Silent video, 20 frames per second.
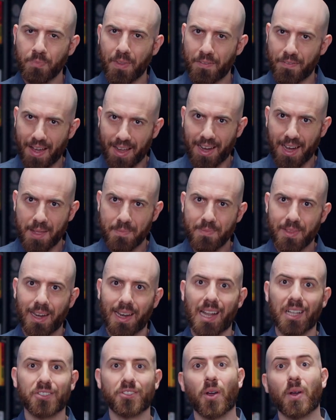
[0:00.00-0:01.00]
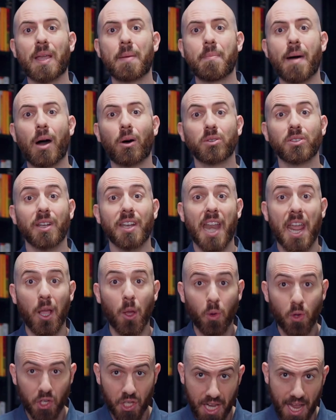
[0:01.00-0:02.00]
Finally, let's talk about
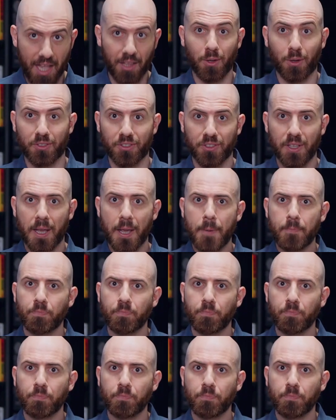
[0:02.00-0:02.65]
negotiators.